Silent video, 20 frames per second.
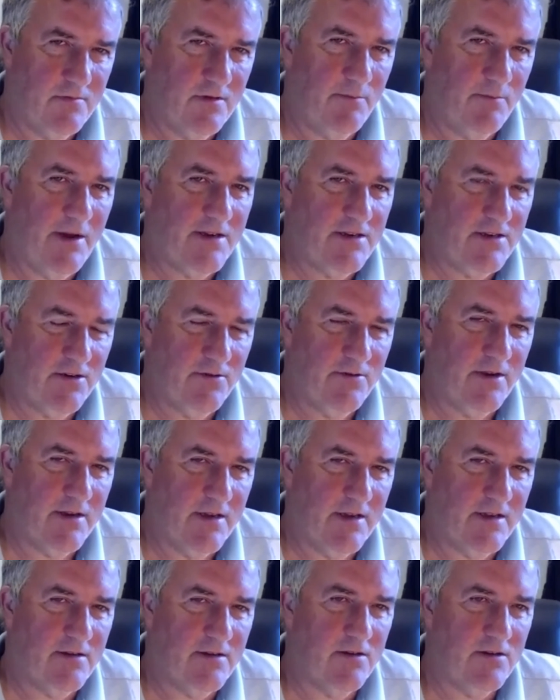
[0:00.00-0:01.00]
A bacteria
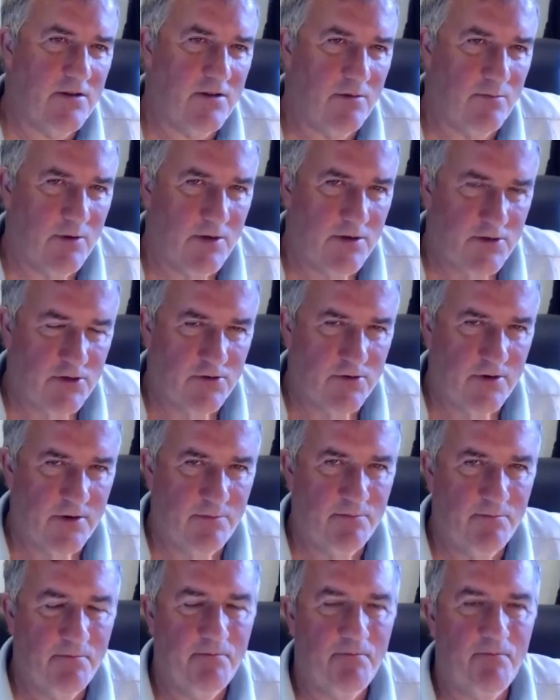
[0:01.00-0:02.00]
gets into your
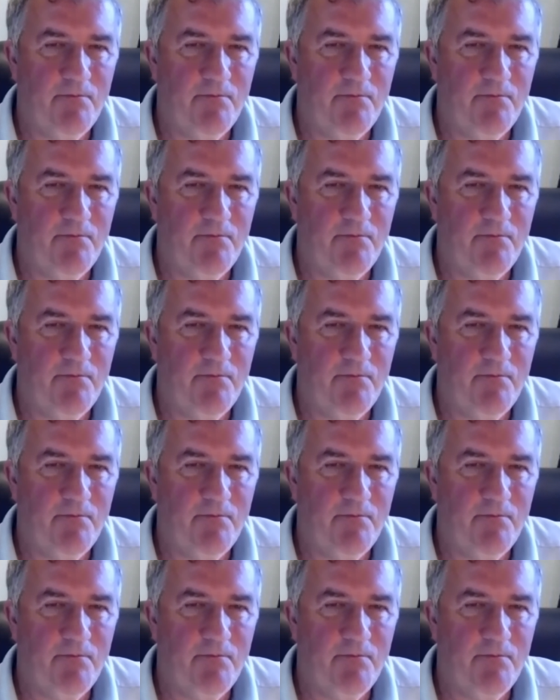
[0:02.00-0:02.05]
bloodstream.